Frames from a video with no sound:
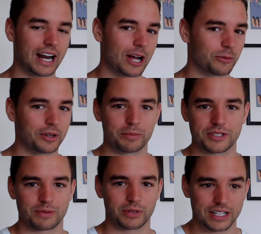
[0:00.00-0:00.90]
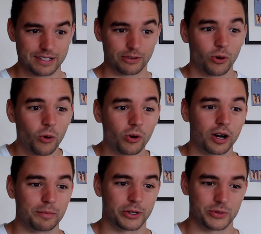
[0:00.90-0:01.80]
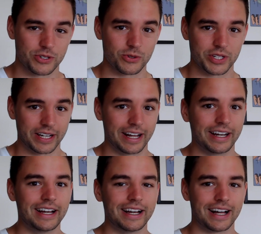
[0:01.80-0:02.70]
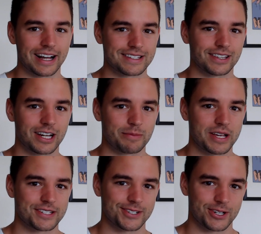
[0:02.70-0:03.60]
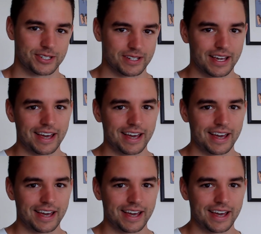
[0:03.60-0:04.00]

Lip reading: I wouldn't be surprised if the whole company was using it. That's a lot of messages.